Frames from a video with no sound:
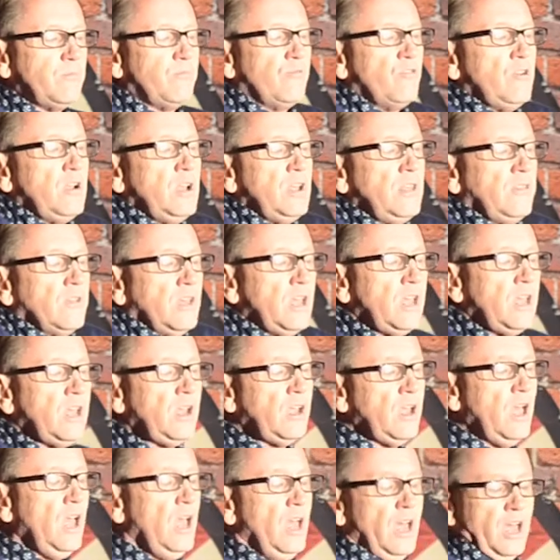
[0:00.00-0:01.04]

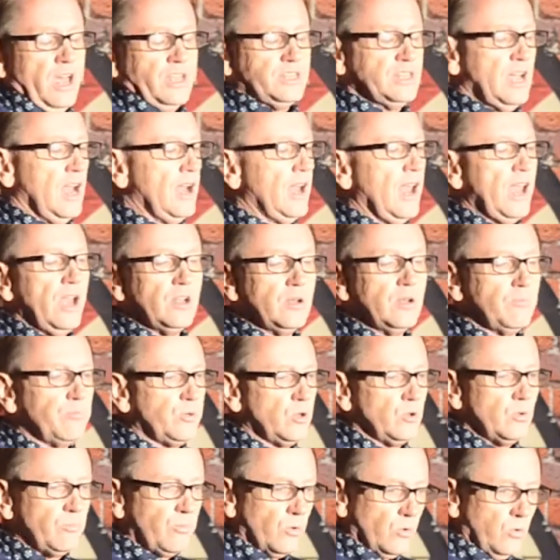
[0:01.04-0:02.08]
breathing, dilated
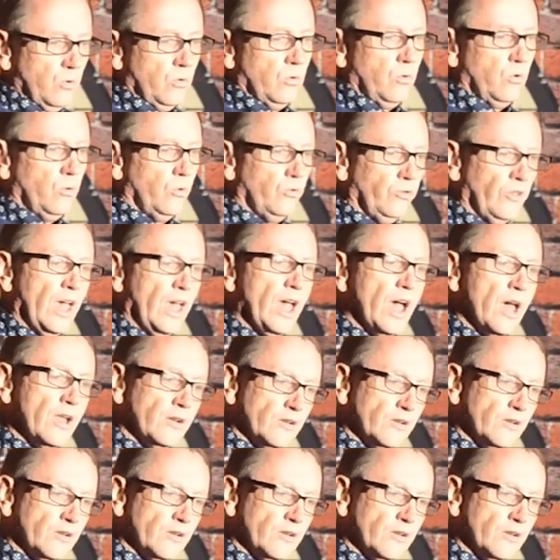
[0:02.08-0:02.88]
pupils, and